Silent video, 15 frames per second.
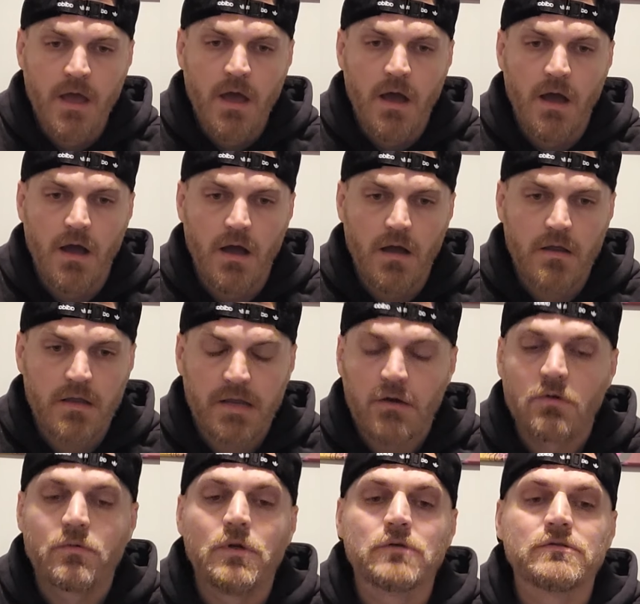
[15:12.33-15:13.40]
Uh,
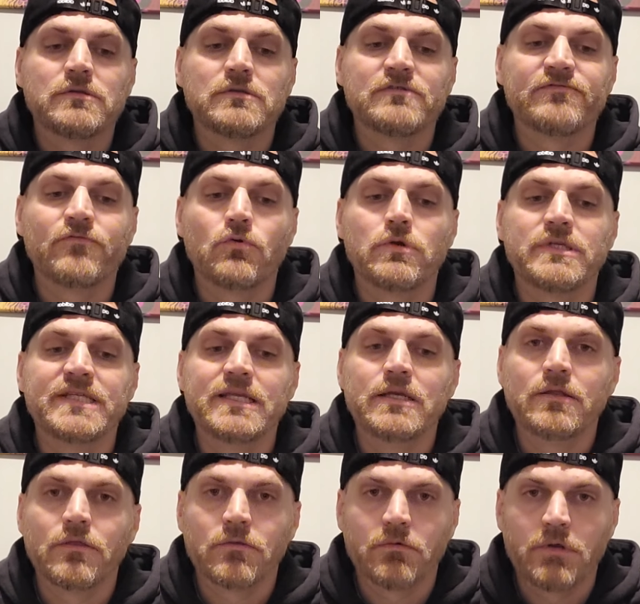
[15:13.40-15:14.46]
Karol Rose is 14
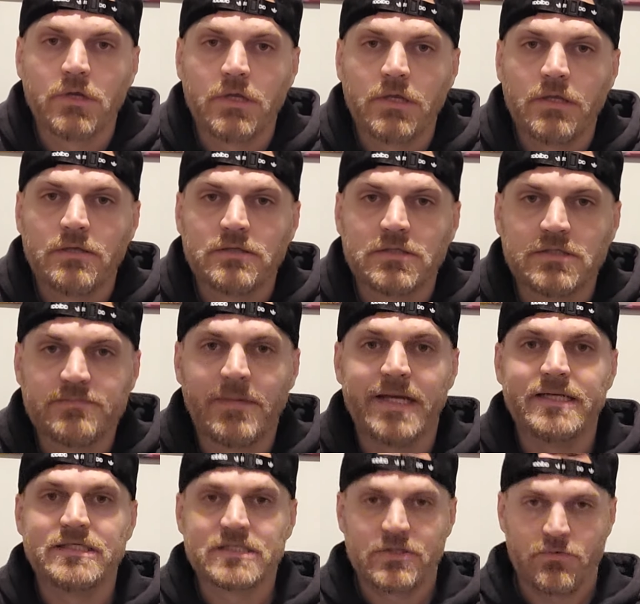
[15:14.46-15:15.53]
and 3. She's
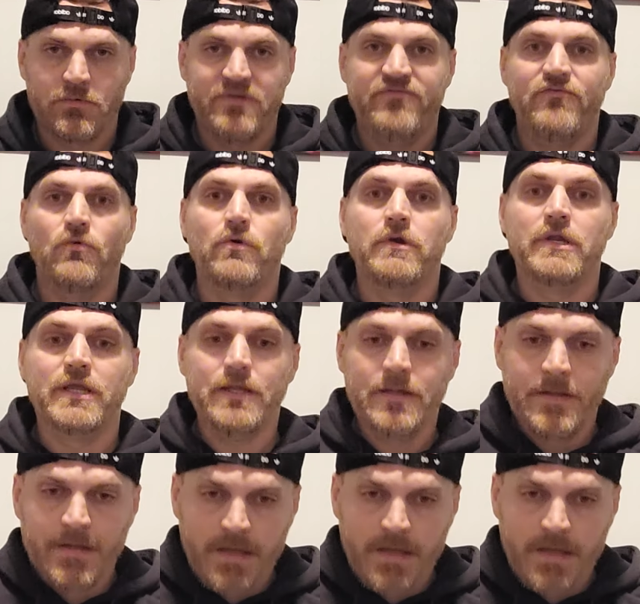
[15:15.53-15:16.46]
minus 340.